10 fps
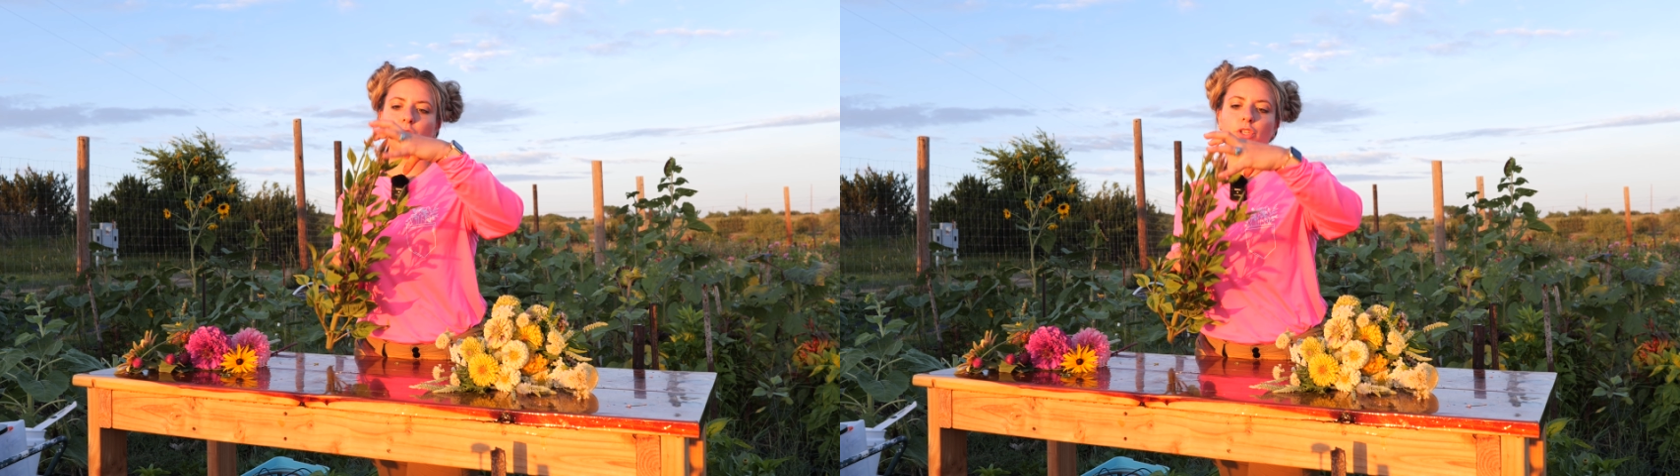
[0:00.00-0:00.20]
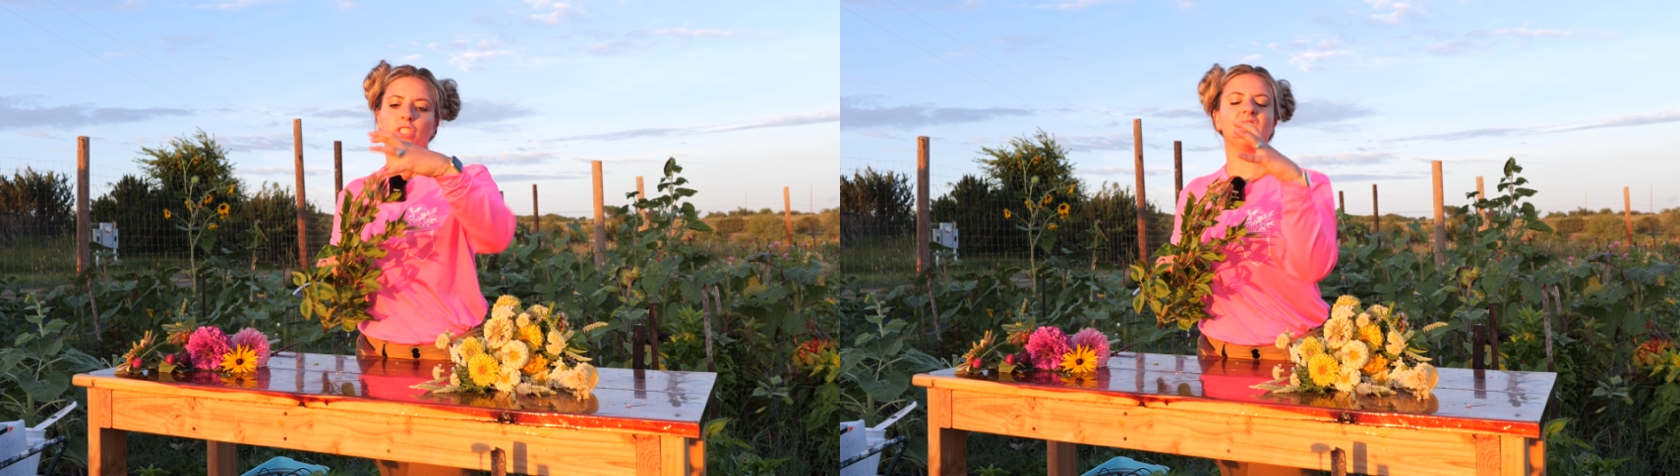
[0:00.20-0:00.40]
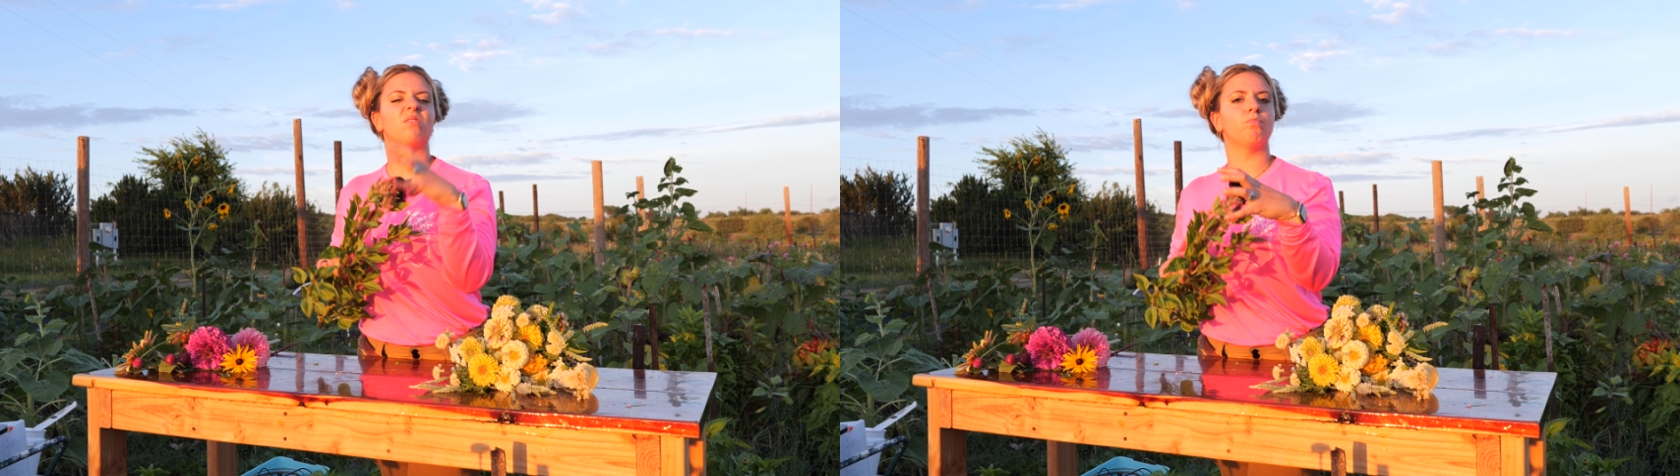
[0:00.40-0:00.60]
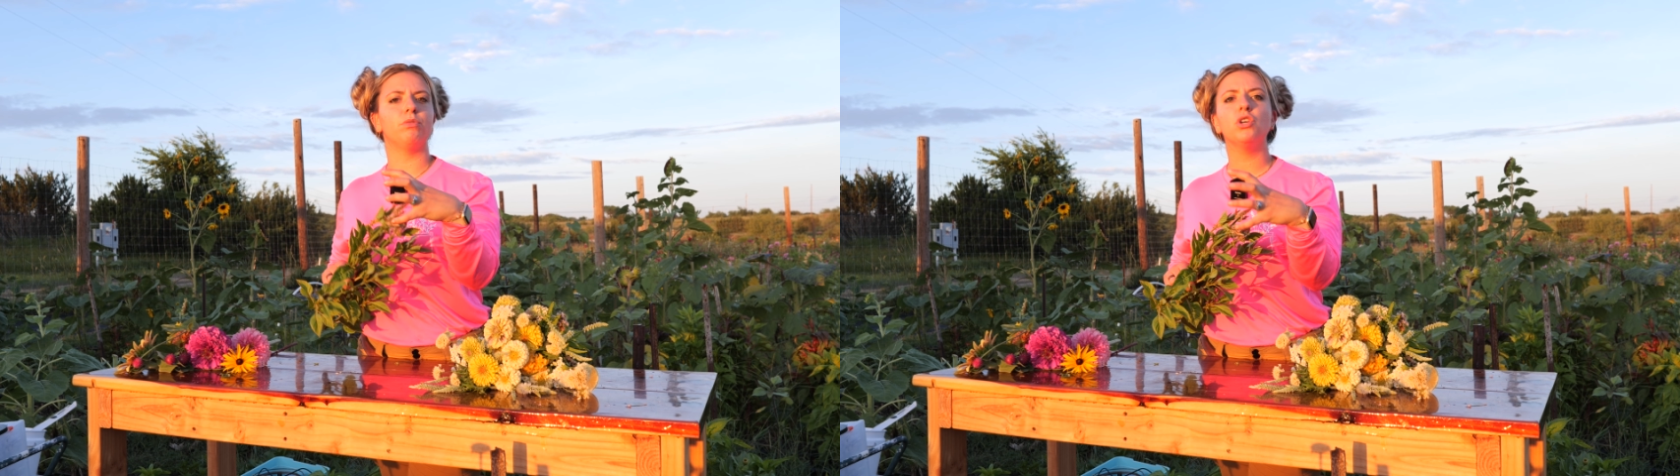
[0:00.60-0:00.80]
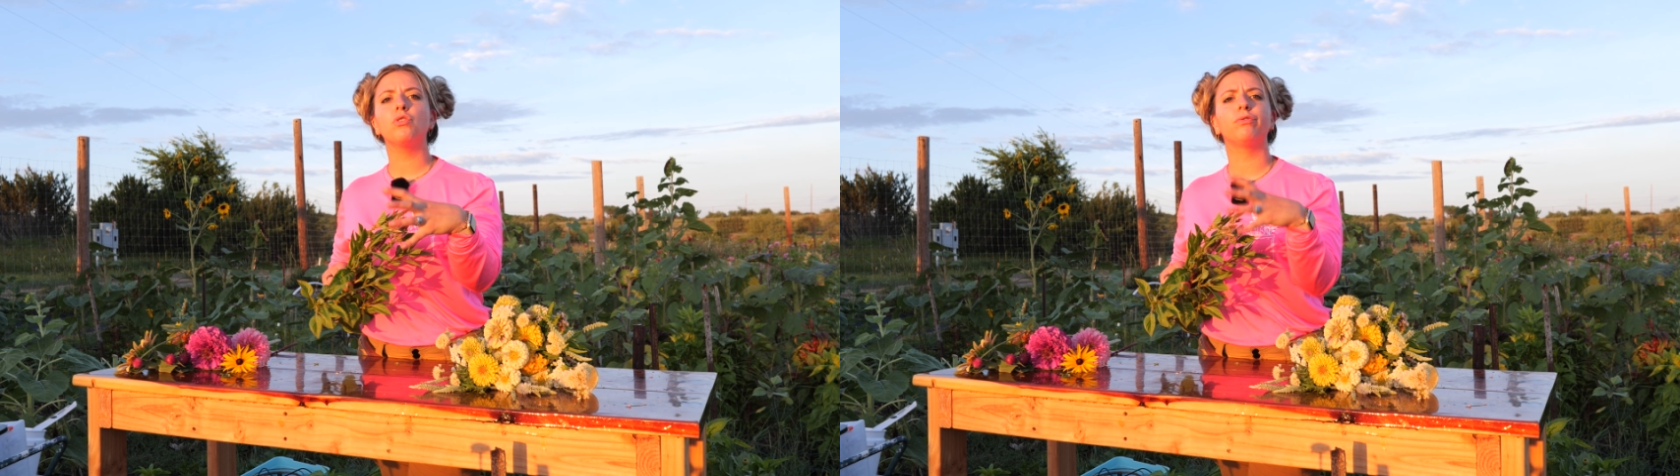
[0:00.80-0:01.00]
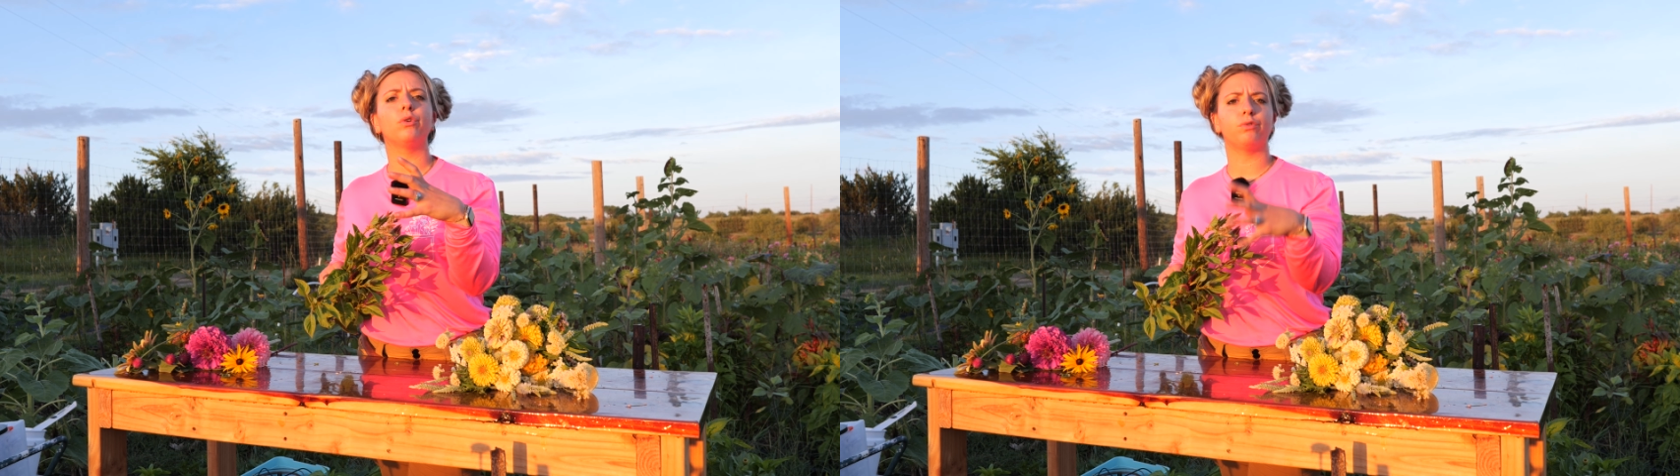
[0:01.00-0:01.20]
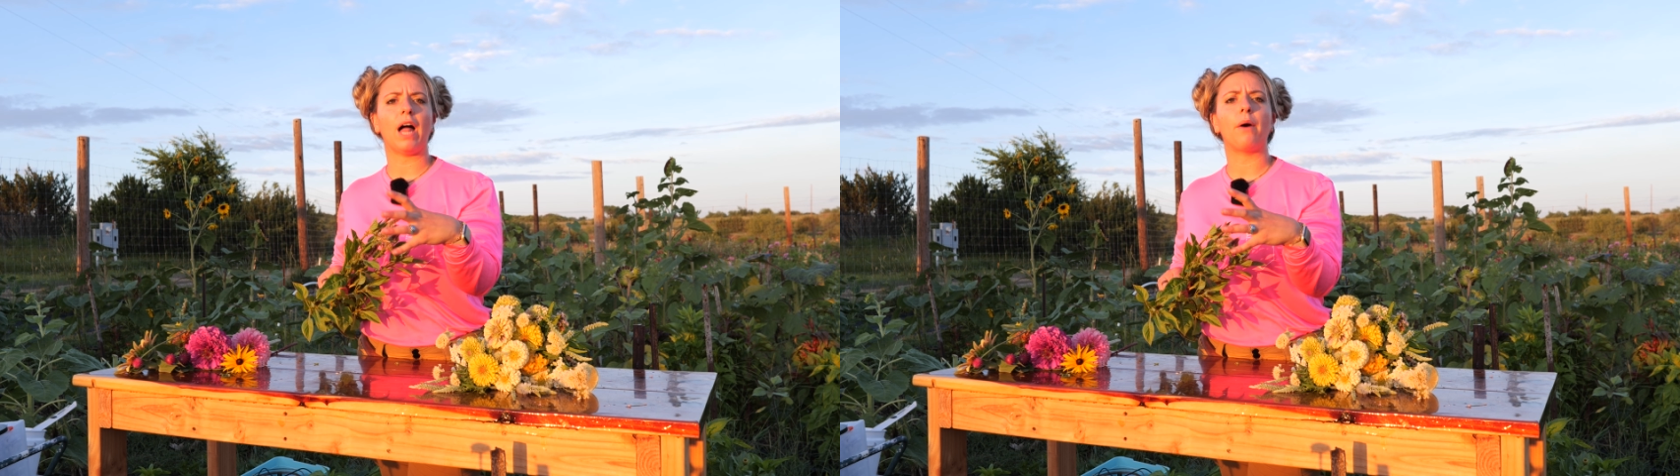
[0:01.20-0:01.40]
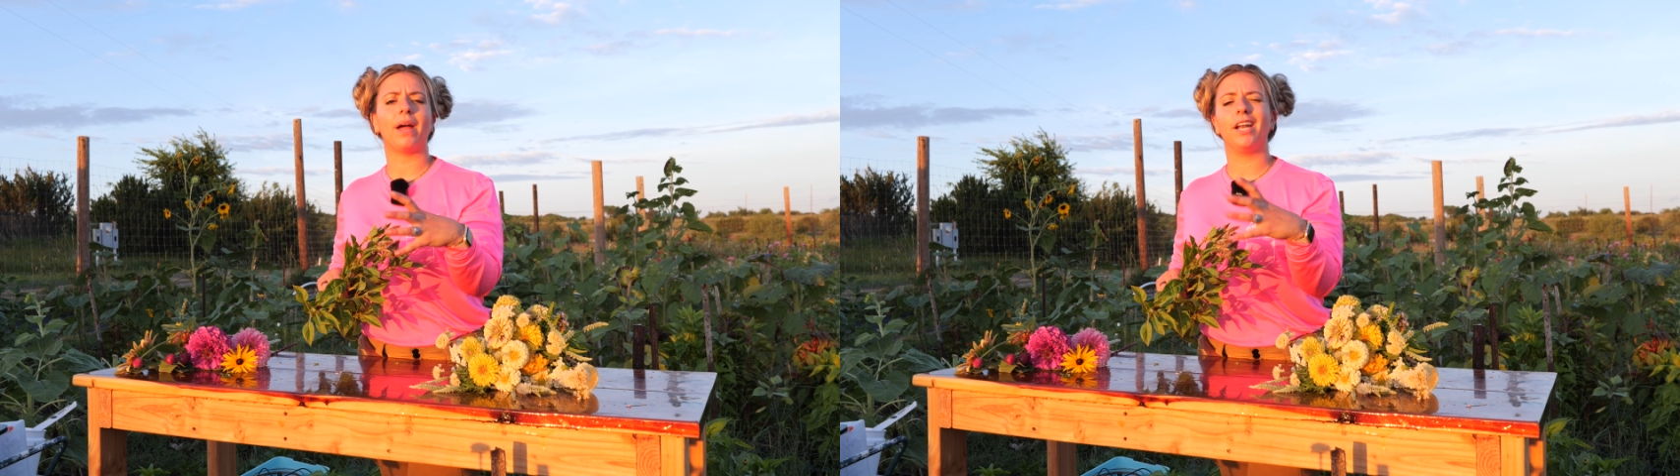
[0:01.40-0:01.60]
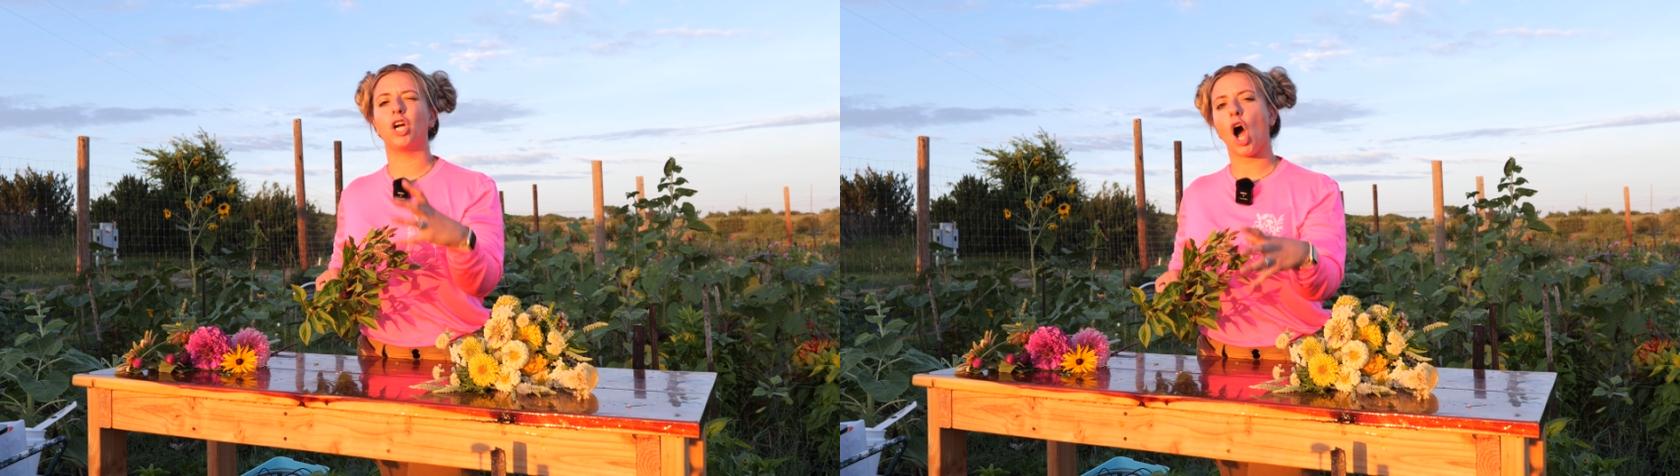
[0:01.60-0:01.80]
So there's this beautiful flower head,